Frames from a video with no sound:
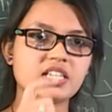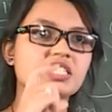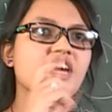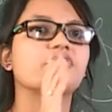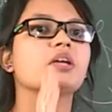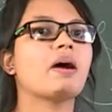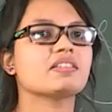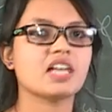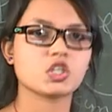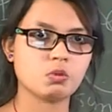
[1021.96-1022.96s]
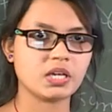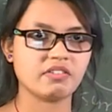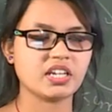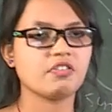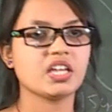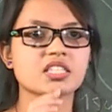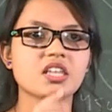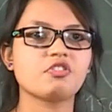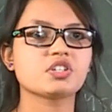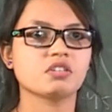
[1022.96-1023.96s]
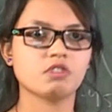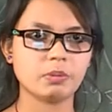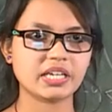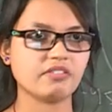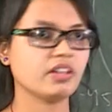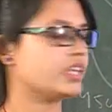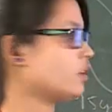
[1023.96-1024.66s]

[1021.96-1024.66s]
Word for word: safety margin has to be given. If insufficient will be given, then